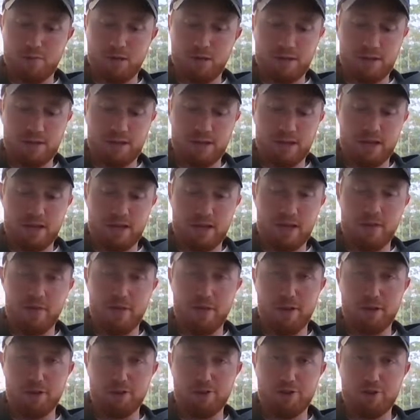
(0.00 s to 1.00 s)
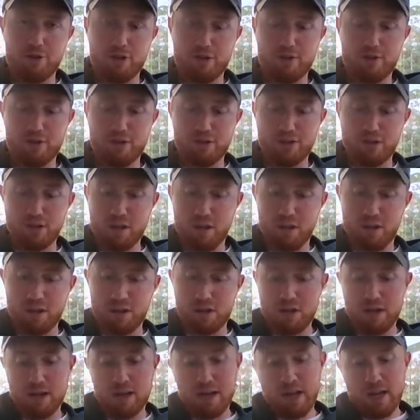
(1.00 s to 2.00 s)
has had every injury under the
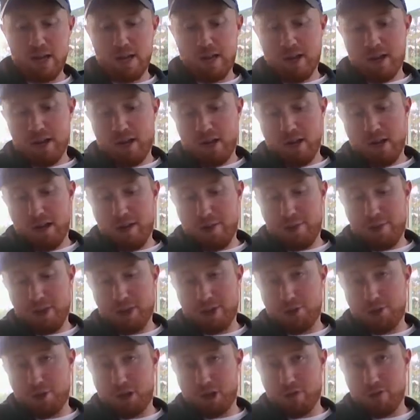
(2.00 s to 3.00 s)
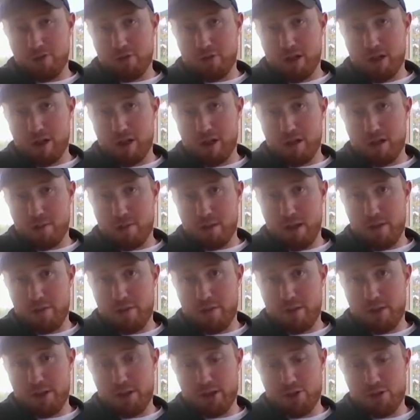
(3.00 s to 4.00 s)
sun. I think they're going to rely on him
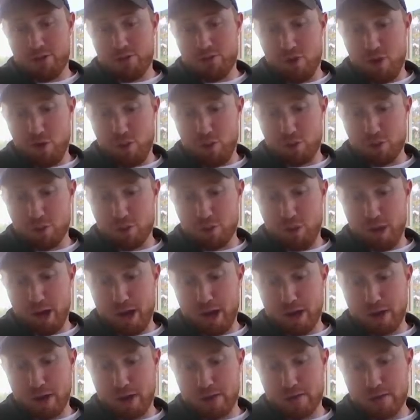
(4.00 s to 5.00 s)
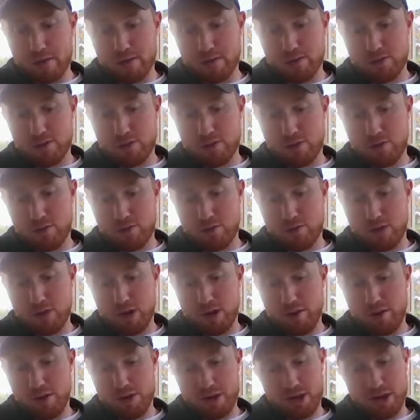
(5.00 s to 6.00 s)
heavily until Romo's back, so
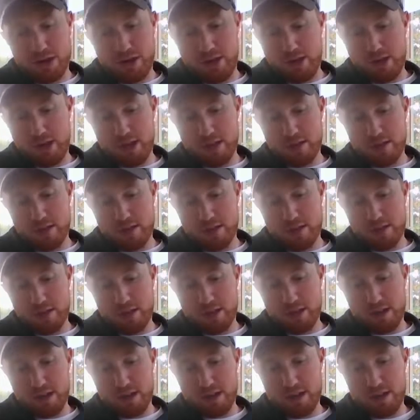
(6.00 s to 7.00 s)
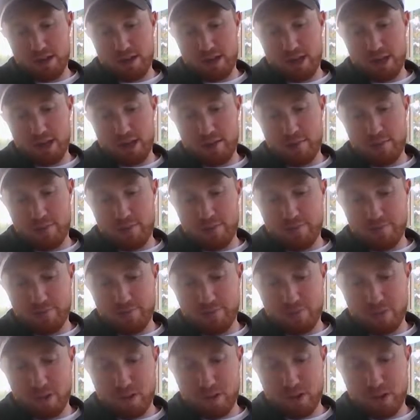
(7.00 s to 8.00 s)
I think he has a nice game.
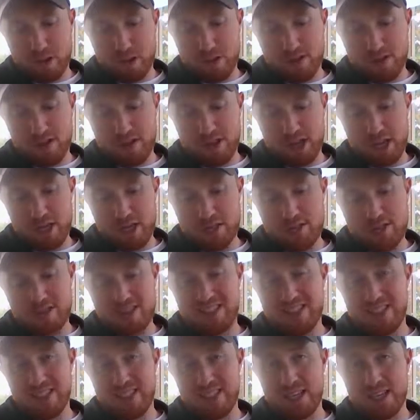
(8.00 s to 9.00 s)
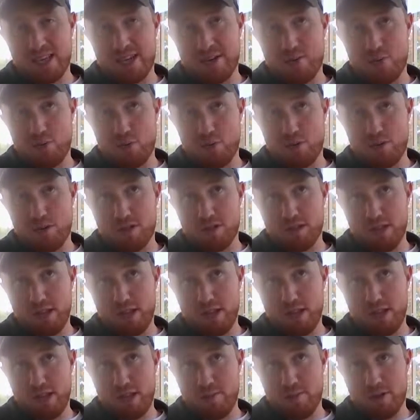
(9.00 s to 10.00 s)
Saints, second worst
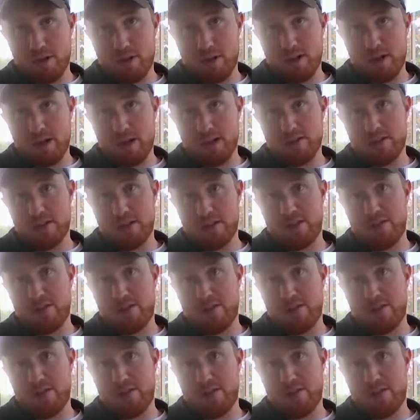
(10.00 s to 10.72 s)
team against